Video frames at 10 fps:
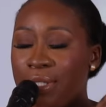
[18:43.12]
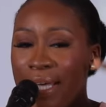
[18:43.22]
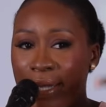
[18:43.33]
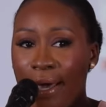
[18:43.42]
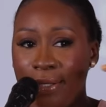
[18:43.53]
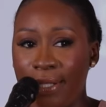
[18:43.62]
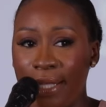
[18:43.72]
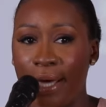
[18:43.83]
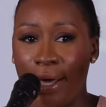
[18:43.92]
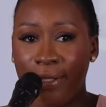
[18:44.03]
Say the
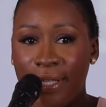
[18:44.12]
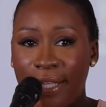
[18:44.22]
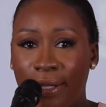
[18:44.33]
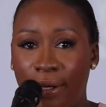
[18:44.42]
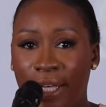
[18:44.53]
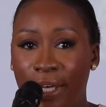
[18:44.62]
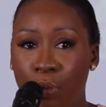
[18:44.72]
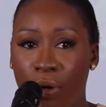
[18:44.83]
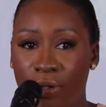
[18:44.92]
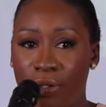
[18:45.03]

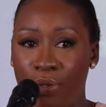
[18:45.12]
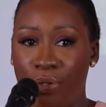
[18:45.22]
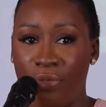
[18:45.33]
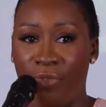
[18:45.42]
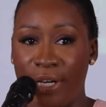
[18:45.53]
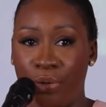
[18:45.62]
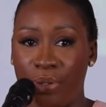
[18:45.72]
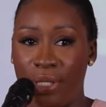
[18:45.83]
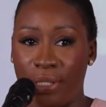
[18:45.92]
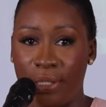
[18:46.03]
keywords you find in
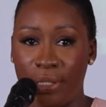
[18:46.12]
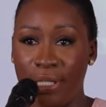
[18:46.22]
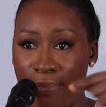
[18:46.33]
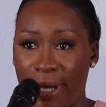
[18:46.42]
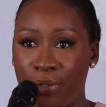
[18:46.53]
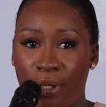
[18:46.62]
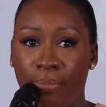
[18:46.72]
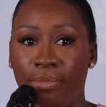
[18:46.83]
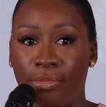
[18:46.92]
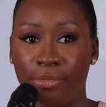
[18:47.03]
those theses. Say it back to
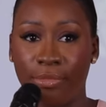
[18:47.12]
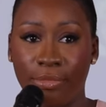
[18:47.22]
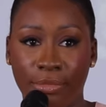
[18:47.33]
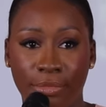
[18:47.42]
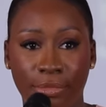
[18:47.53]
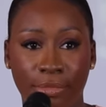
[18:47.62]
them.